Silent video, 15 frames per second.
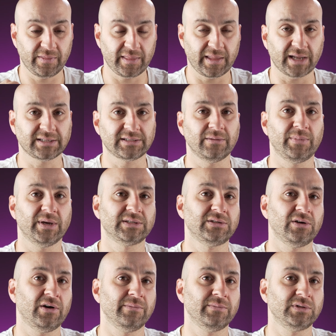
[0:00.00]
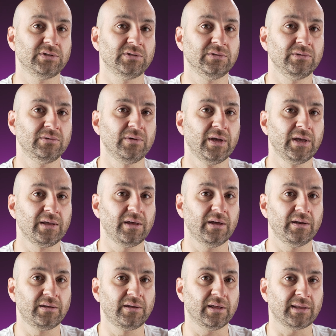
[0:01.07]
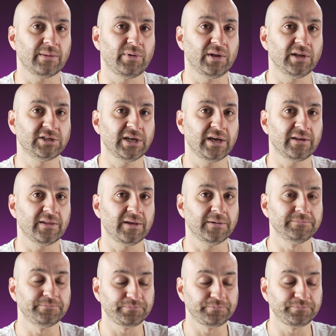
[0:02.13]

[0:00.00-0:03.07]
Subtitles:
that's the best time to get the polish out of there.